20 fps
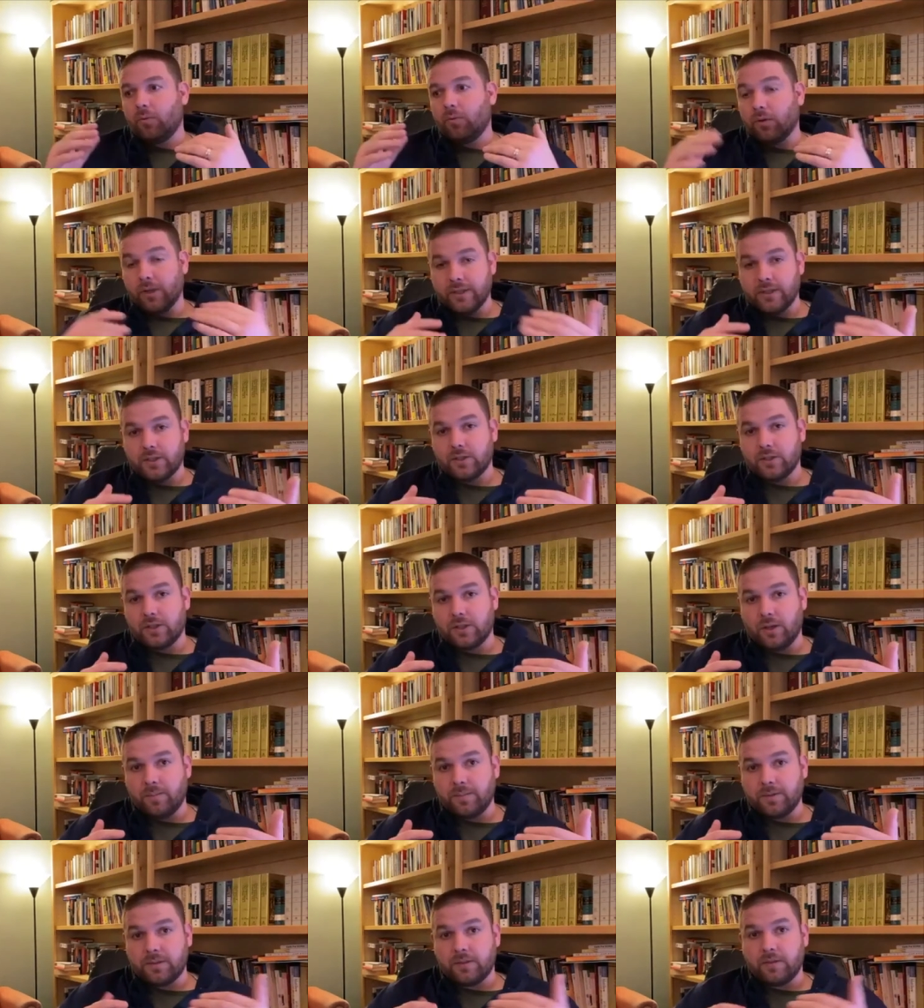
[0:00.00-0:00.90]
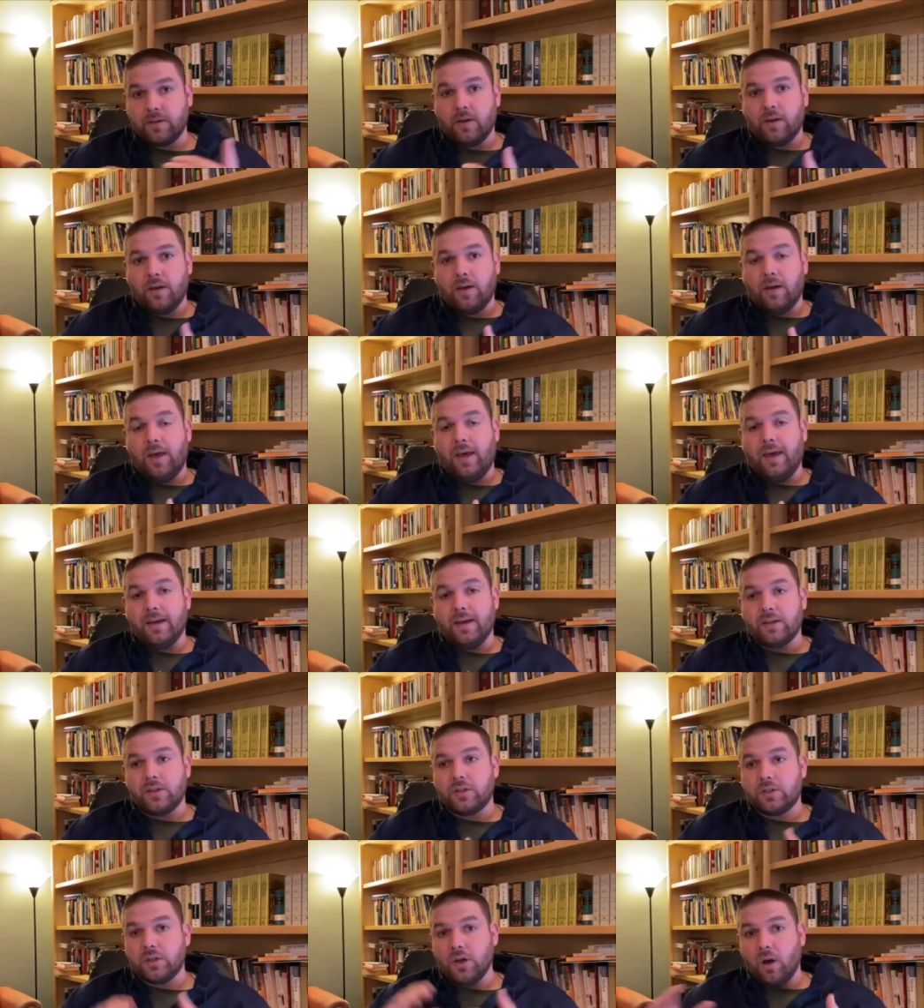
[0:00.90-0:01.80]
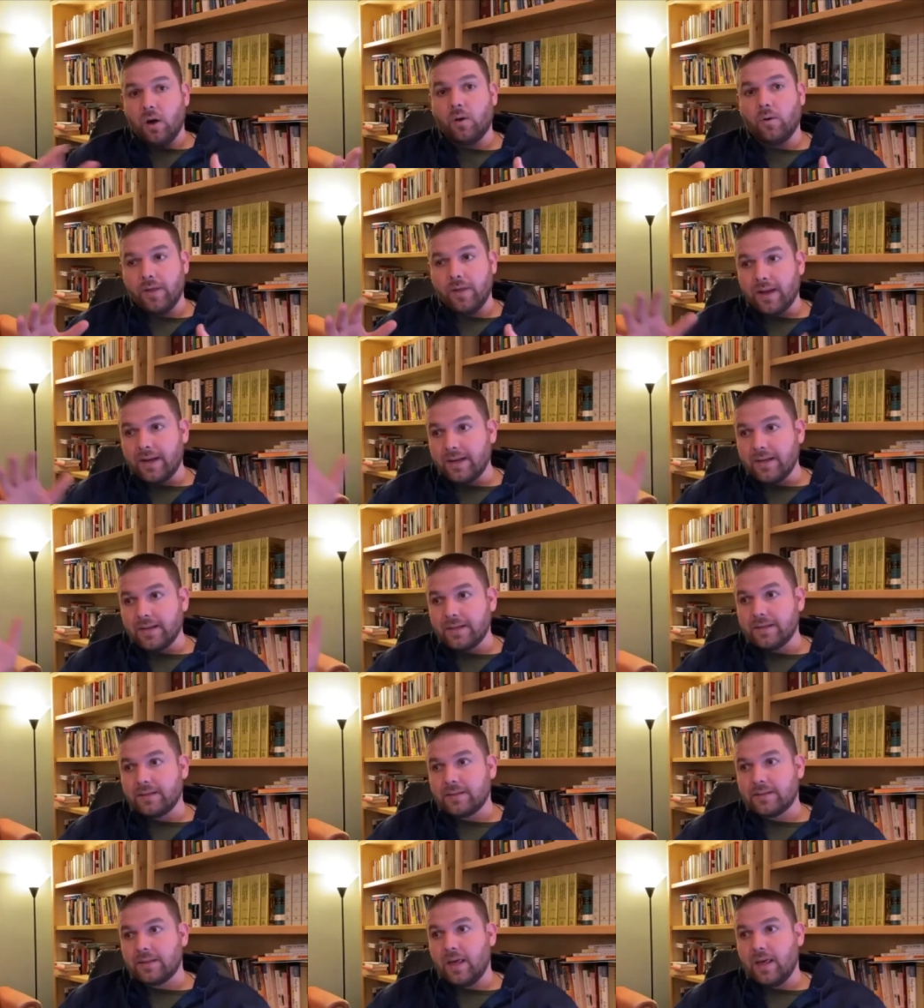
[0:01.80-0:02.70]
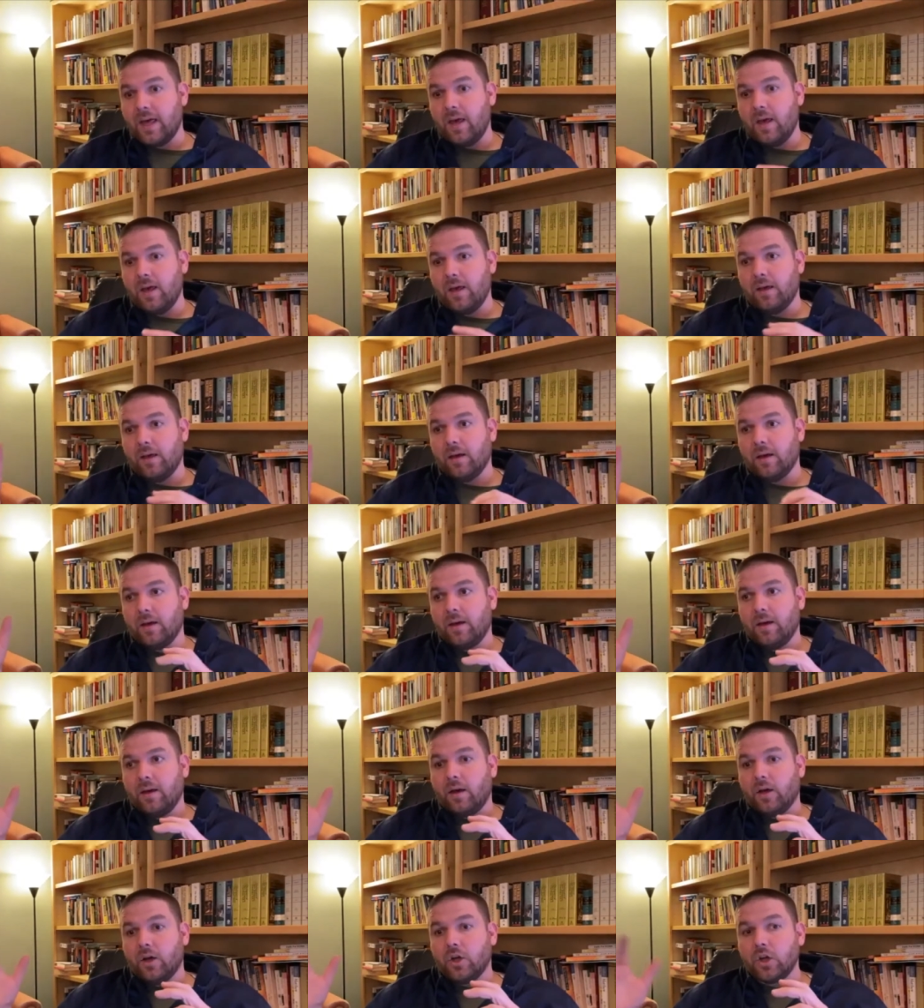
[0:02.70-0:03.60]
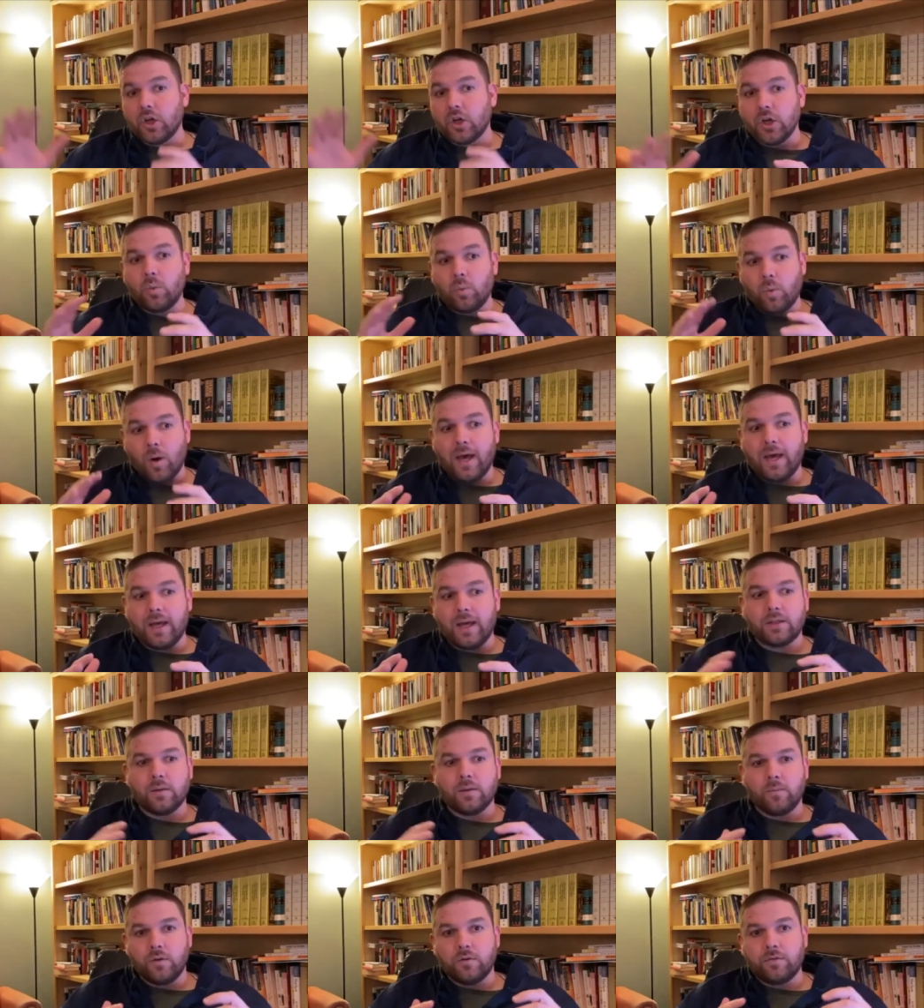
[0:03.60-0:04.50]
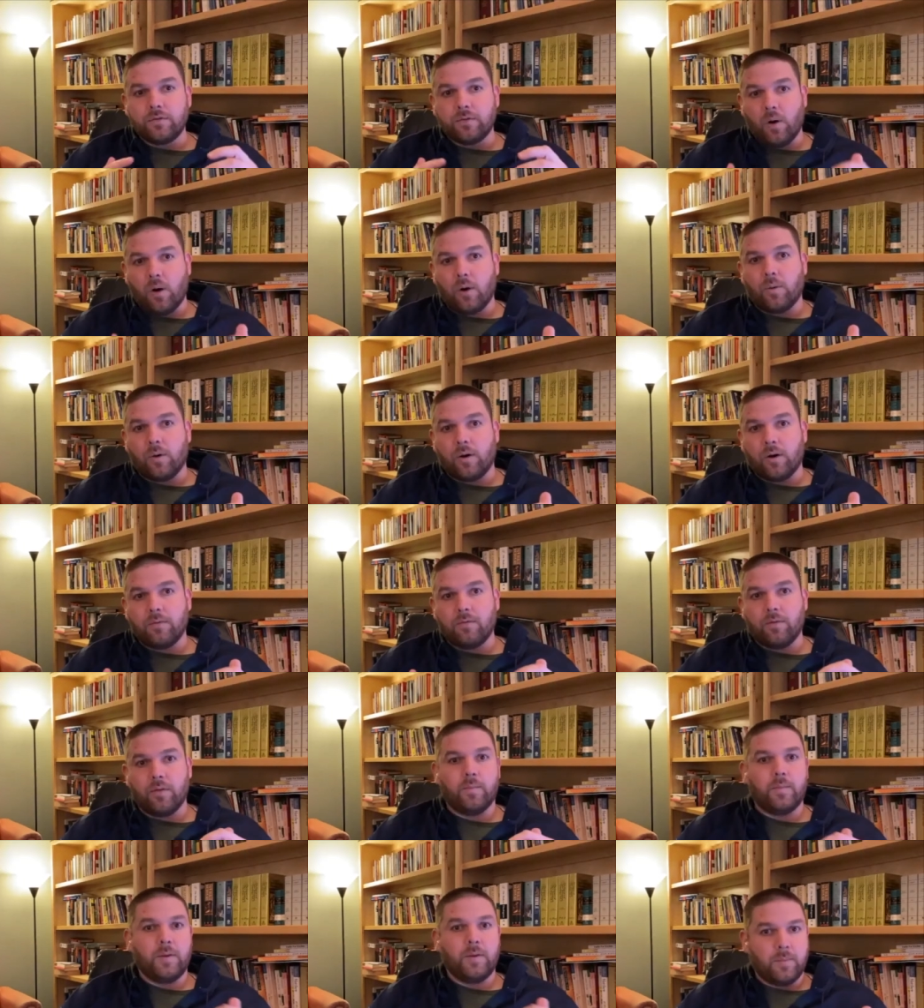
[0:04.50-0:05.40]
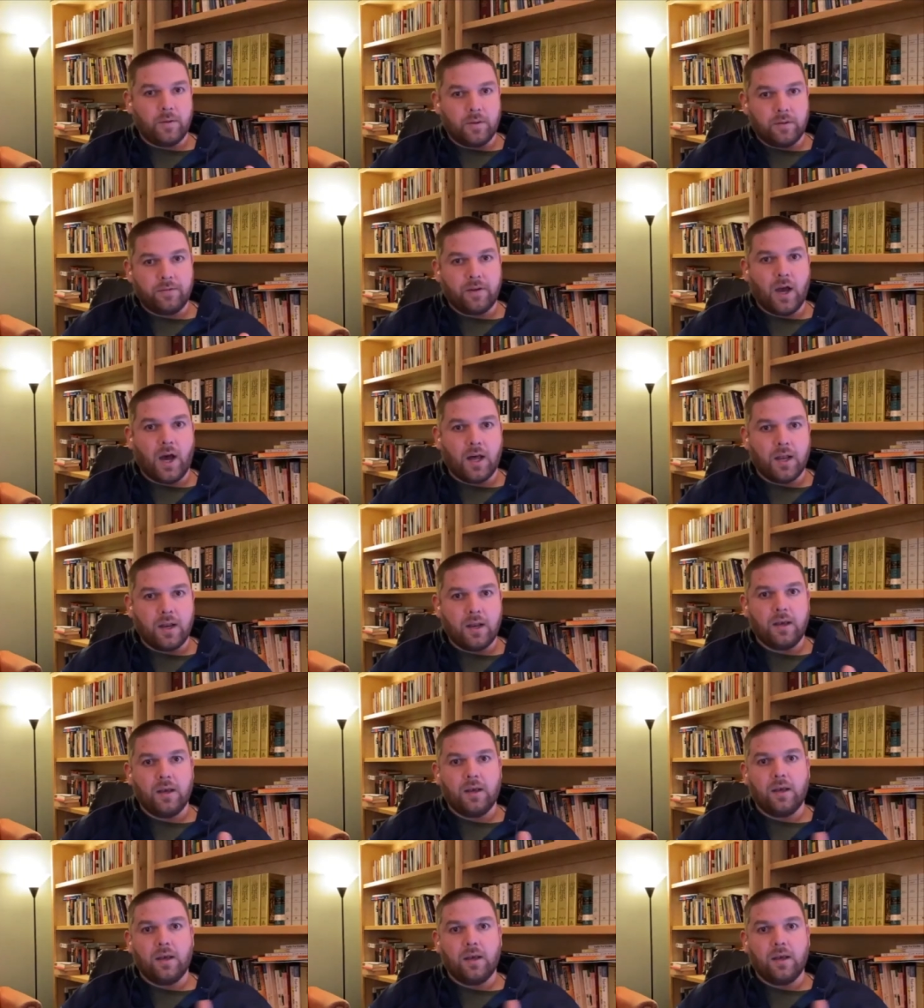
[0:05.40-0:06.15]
relationships and show that it is a good way to move forward for the people of God.